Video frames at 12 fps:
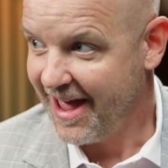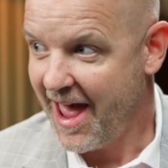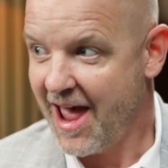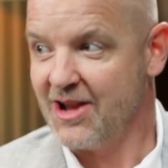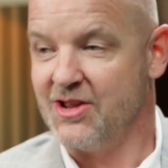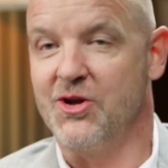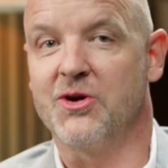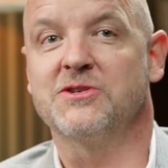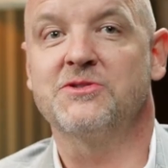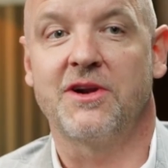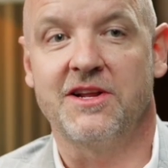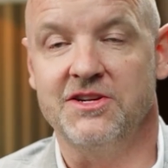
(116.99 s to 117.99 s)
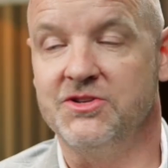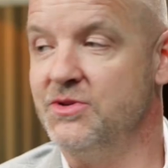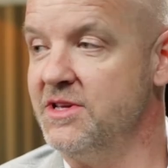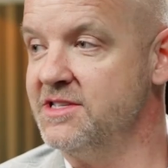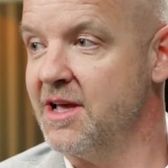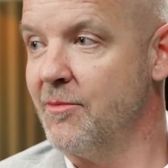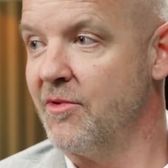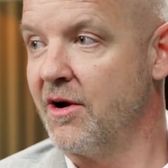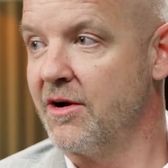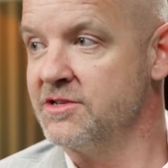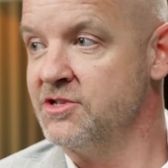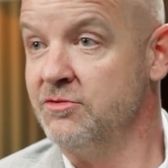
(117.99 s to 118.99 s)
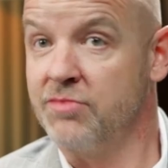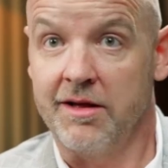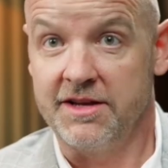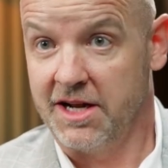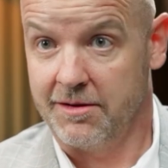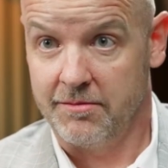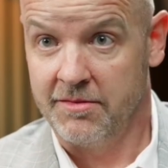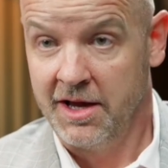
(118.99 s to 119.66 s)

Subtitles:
and you're starting to do these seminars. You've probably done them